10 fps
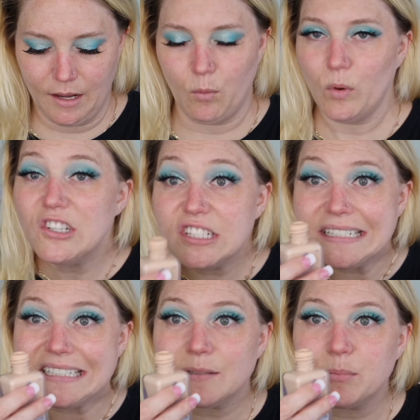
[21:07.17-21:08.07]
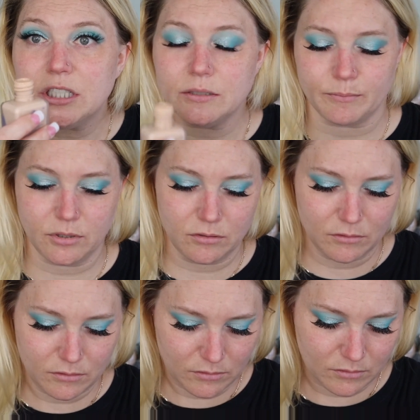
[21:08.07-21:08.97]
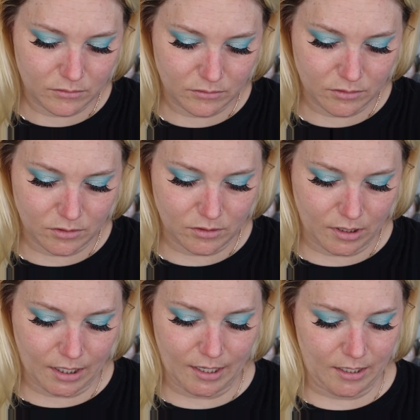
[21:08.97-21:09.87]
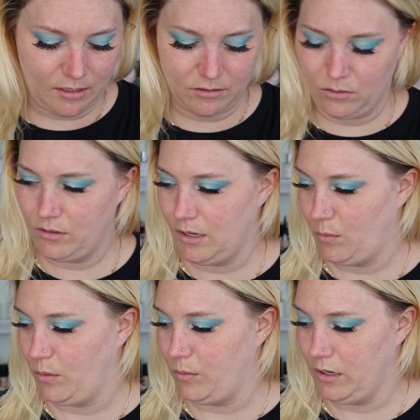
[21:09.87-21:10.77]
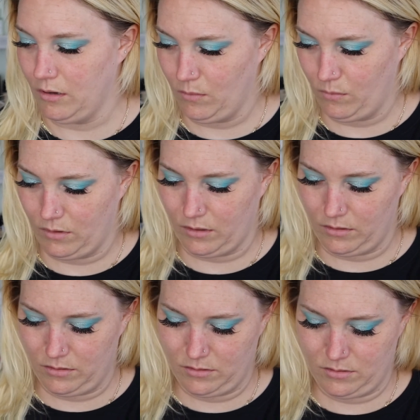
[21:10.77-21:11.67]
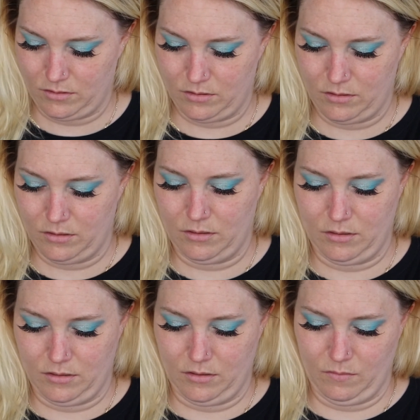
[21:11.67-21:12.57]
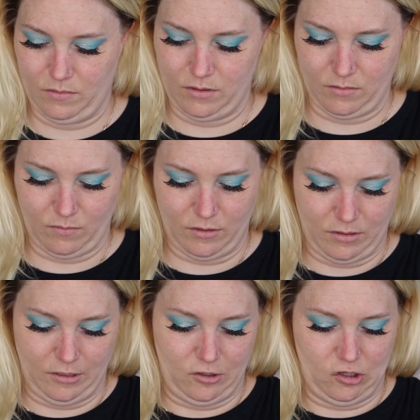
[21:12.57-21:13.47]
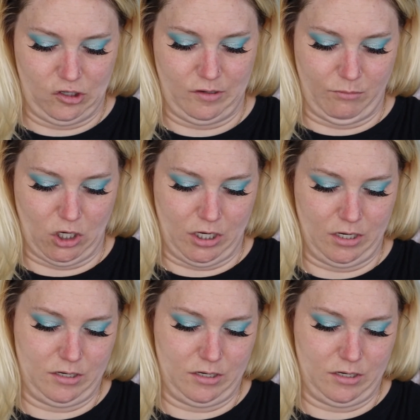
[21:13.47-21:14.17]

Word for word: I wish I had a pump. Hi. Okay, well, we don't want, we don't want this shimmer